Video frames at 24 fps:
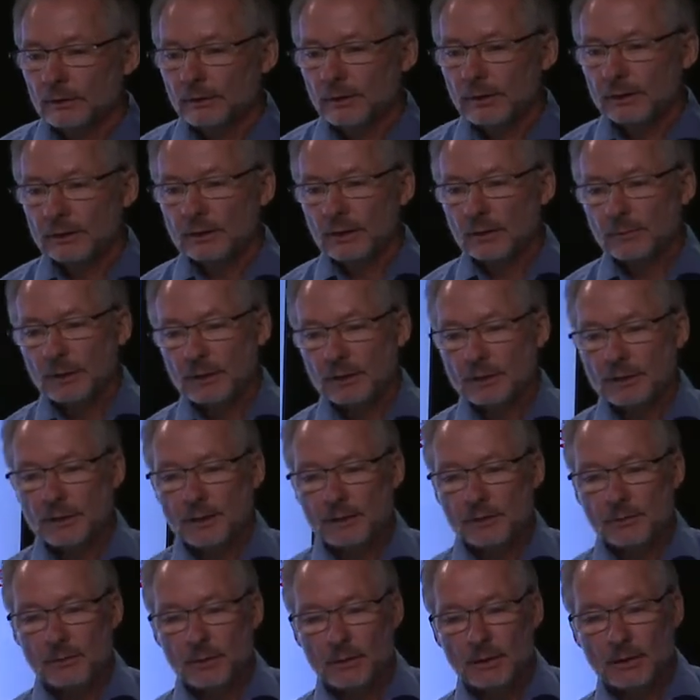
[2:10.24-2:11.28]
The economic
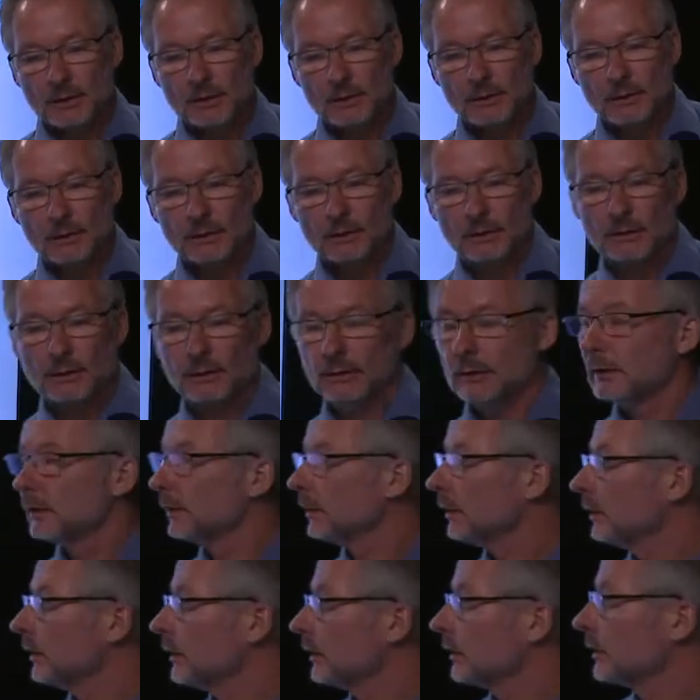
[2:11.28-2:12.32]
assessment
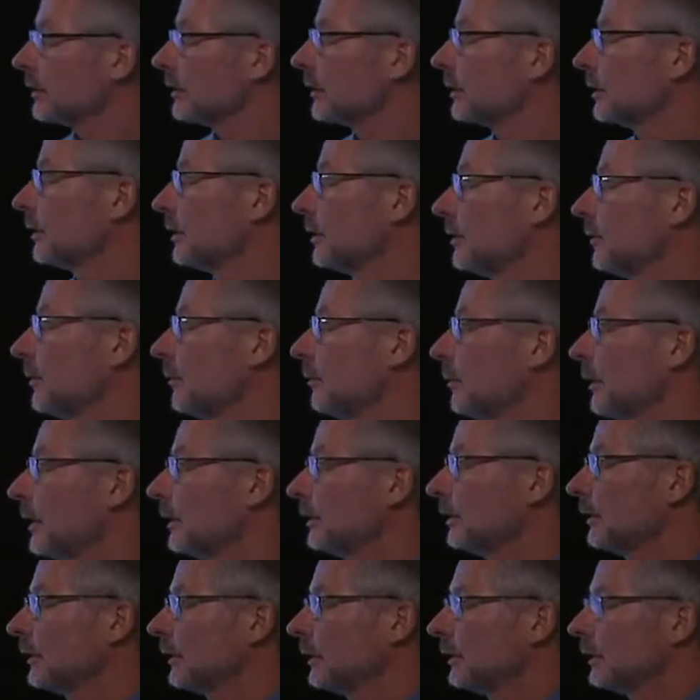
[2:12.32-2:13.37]
is
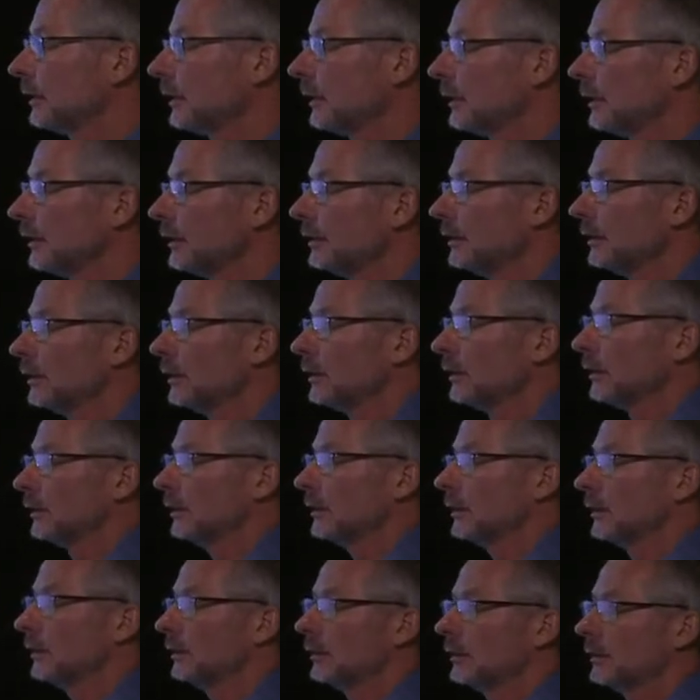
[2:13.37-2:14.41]
basically
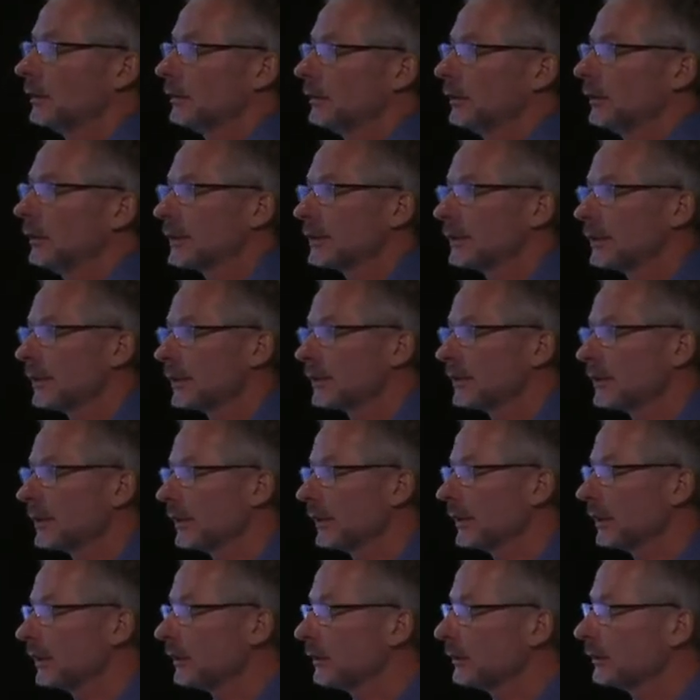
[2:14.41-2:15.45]

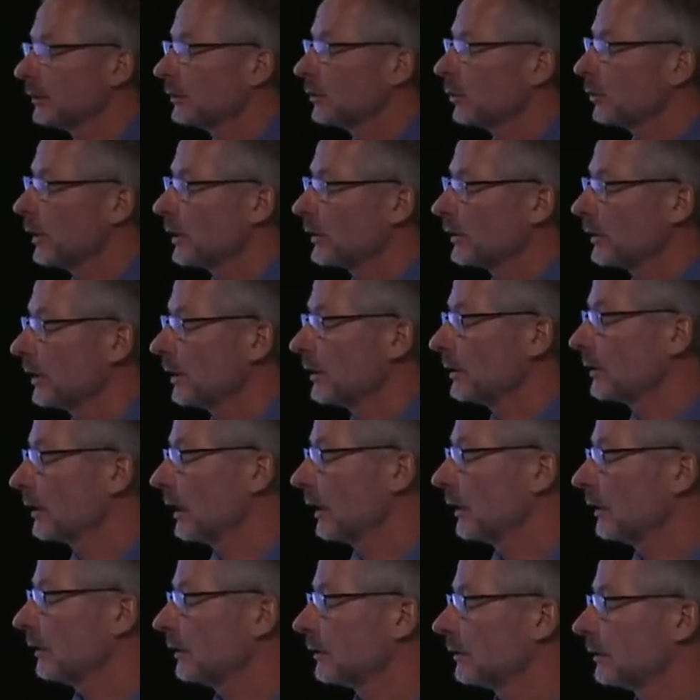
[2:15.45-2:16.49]
assessing to which
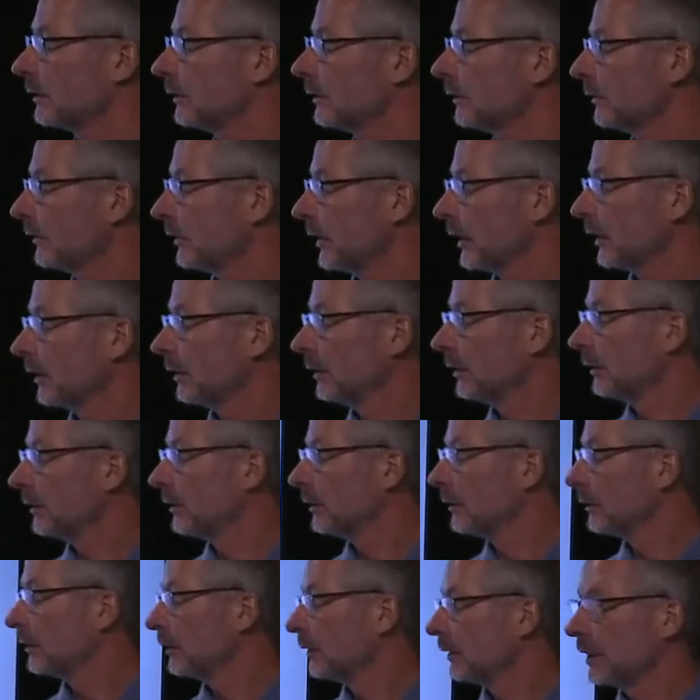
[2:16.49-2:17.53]
extent the
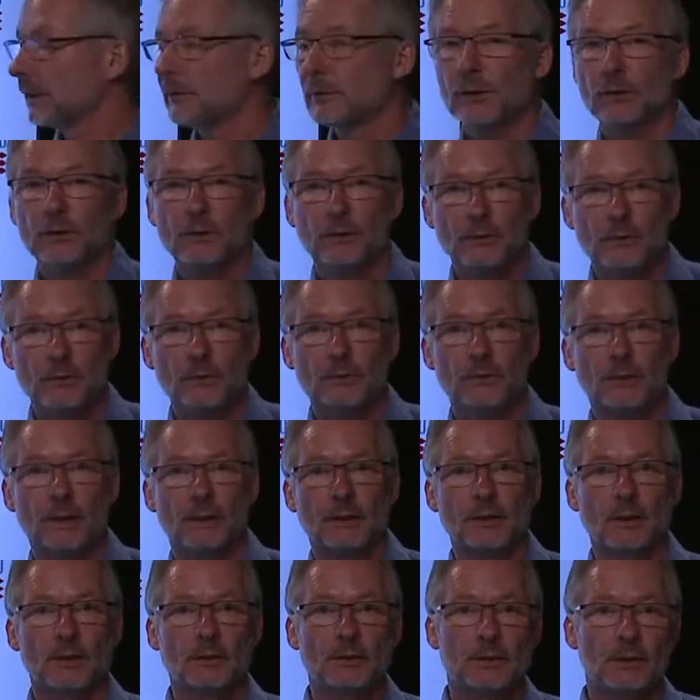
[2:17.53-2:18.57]
given new
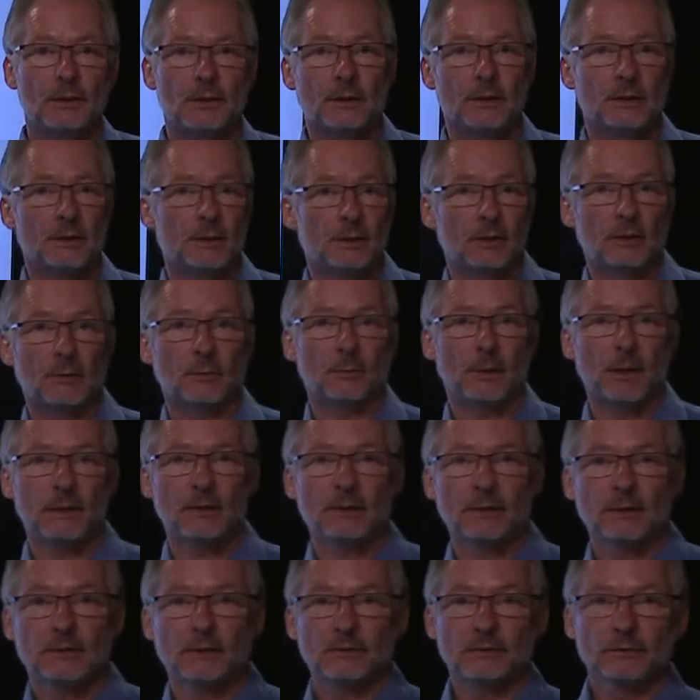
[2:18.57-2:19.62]
technology is
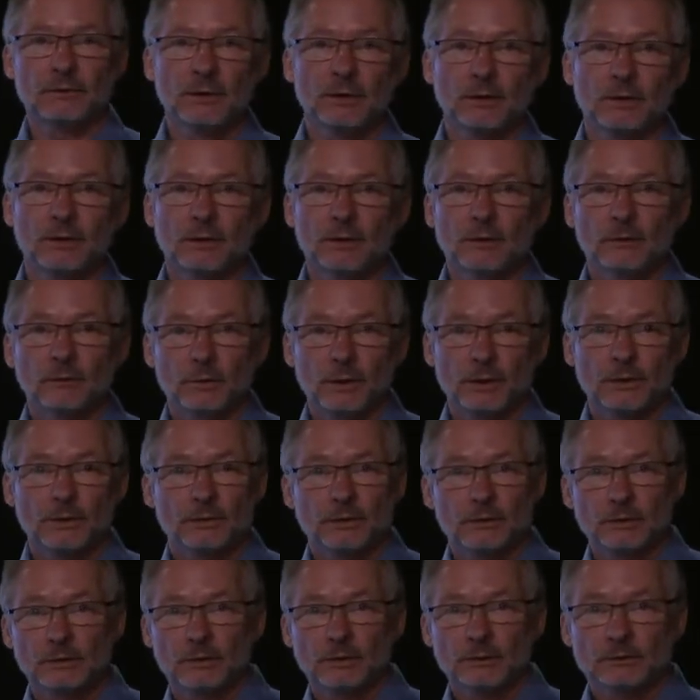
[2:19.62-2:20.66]
competitive
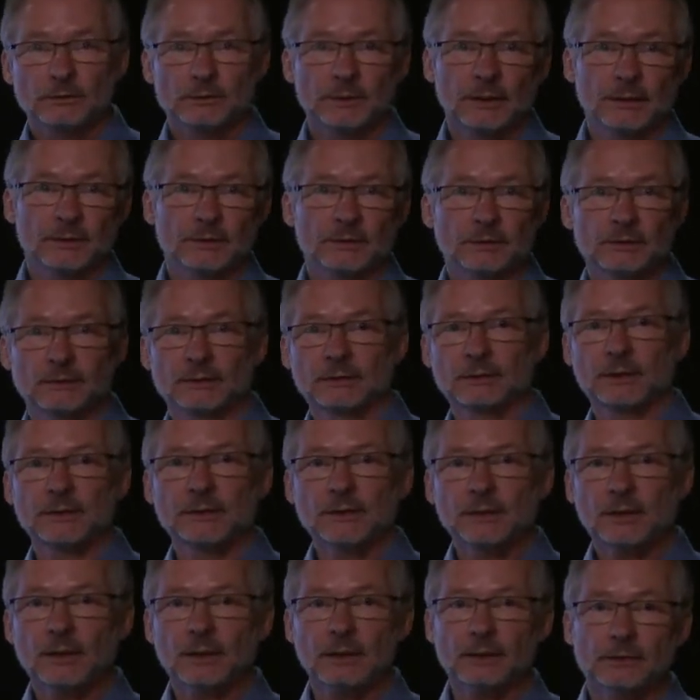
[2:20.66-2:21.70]
with
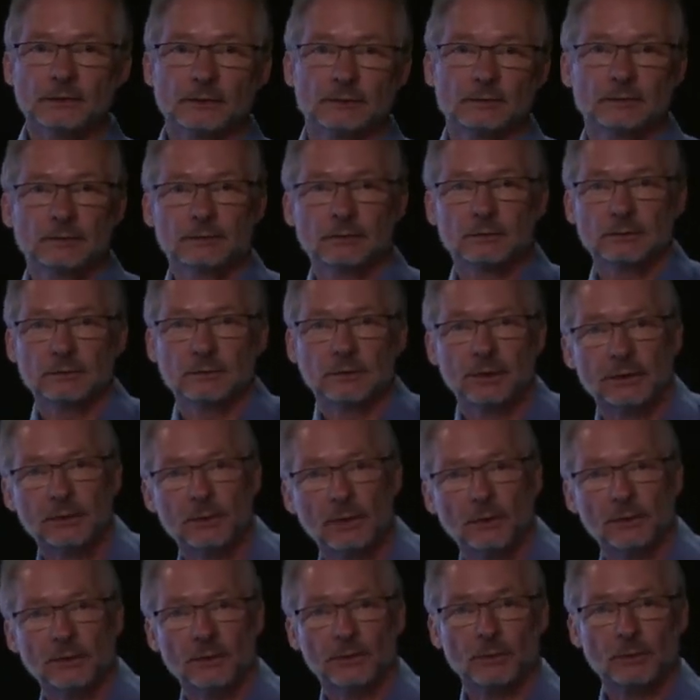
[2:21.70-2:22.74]
existing
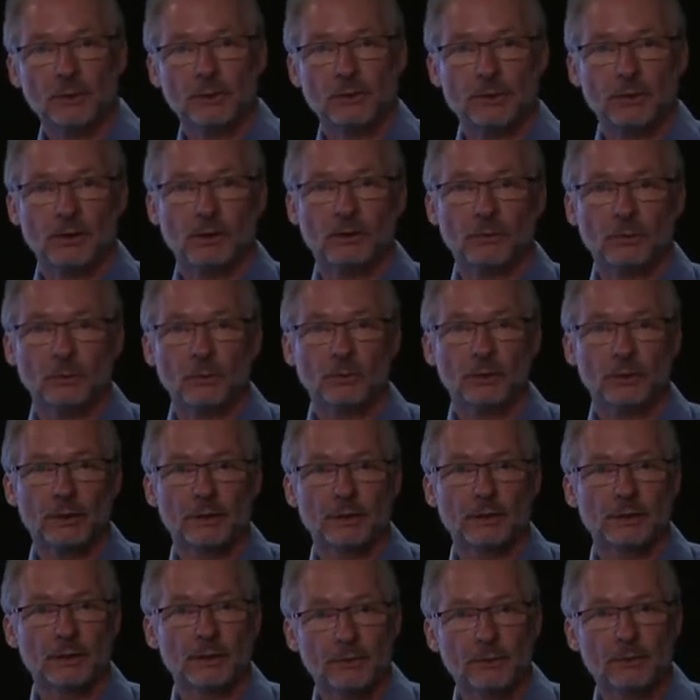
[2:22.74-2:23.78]
technologies which are
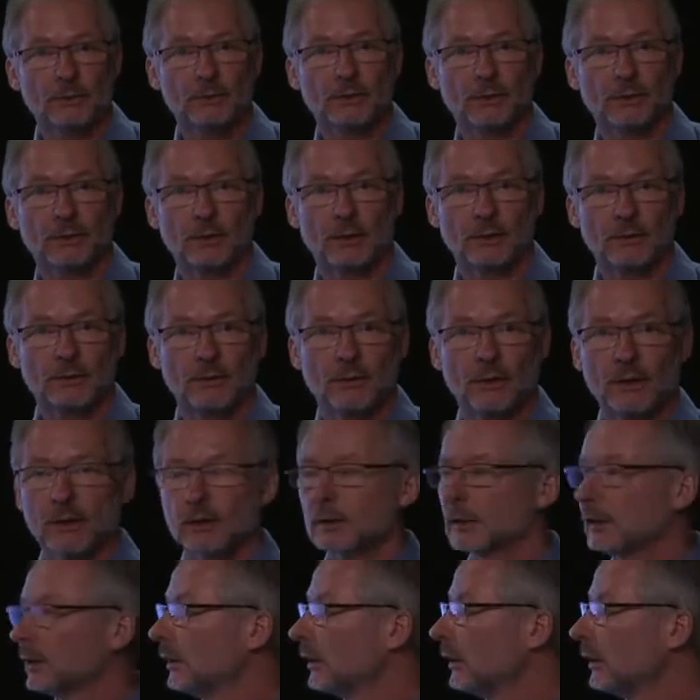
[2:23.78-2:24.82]
already in use out there.